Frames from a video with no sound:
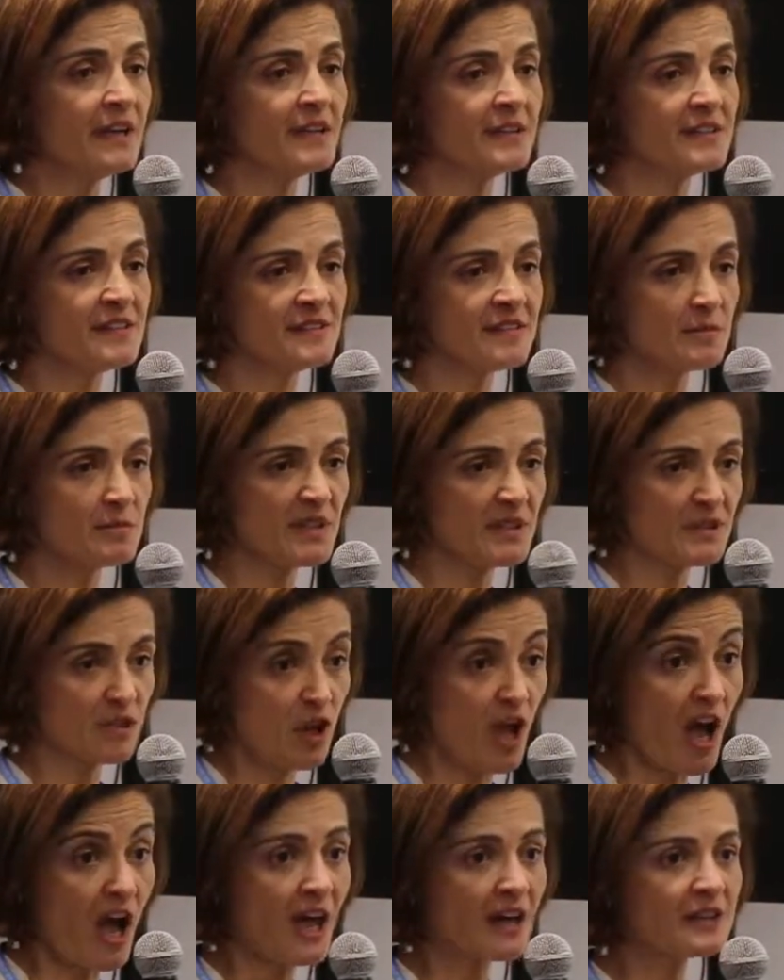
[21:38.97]
It is a bit
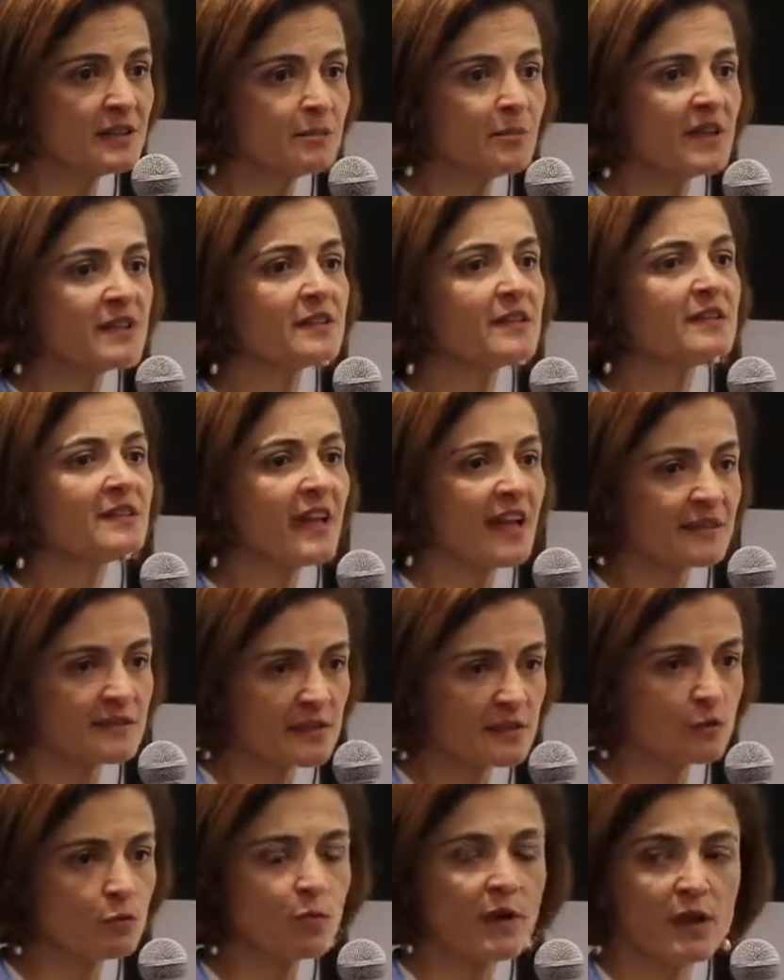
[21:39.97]
hard, but
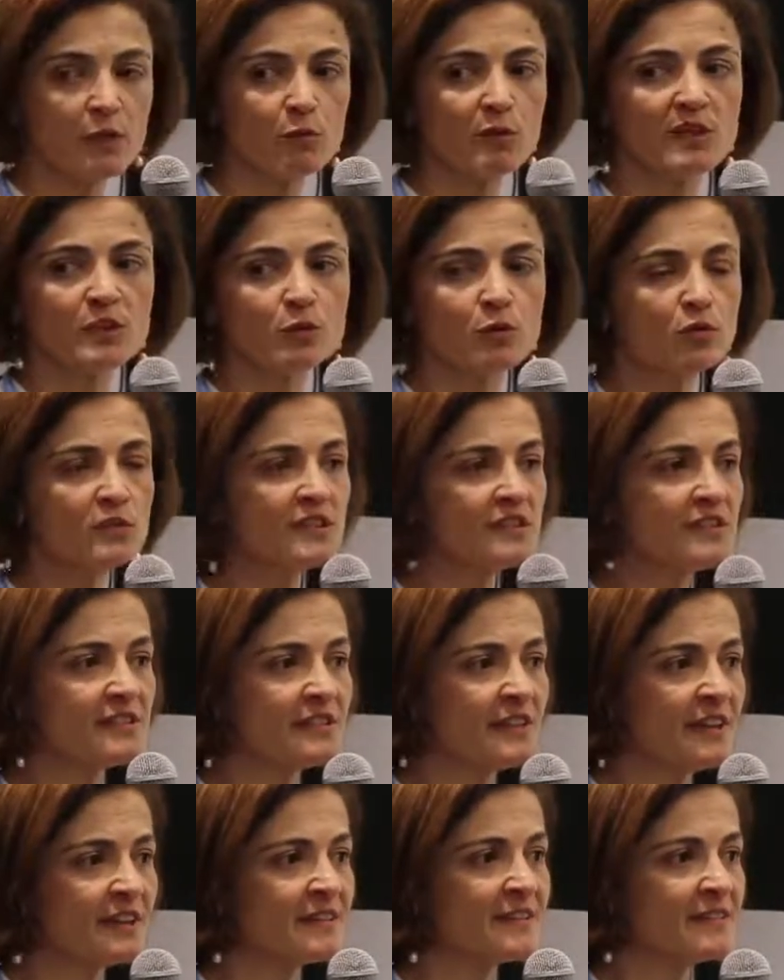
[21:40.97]
that's the way we do the
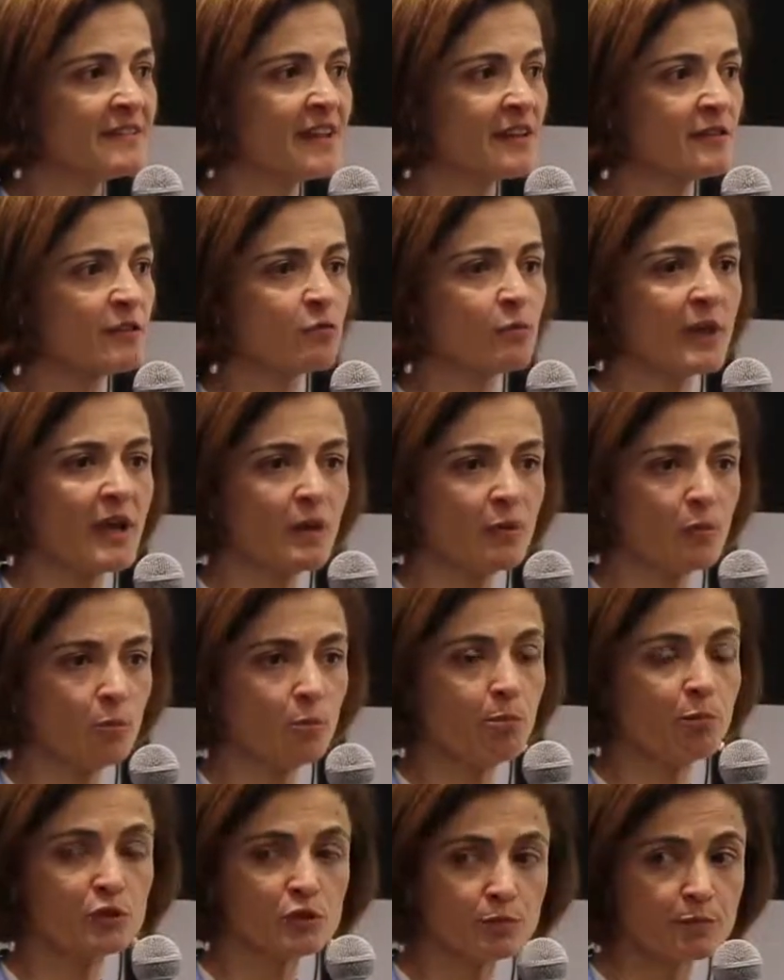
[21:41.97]
things. That's the way we
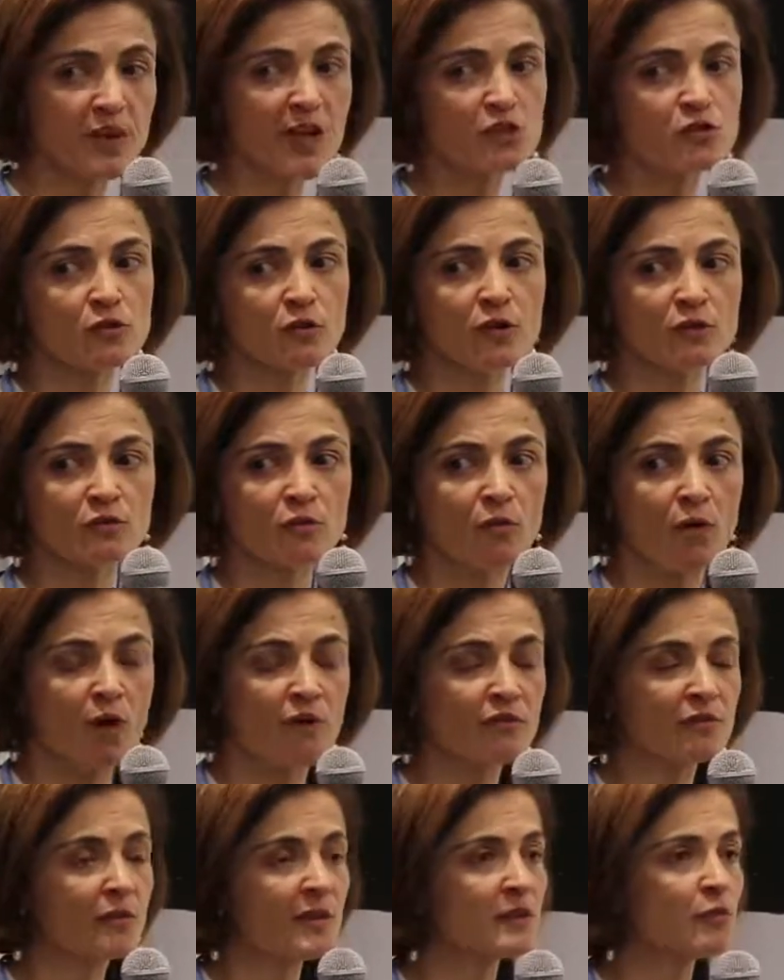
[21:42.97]
put pressure on the
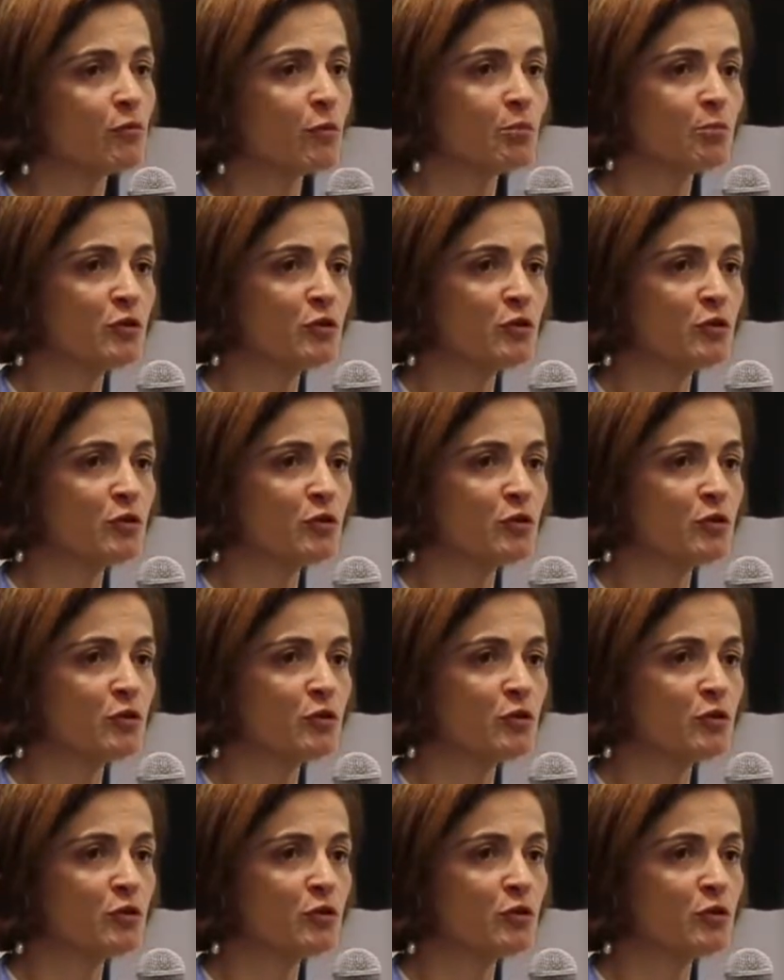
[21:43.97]
government.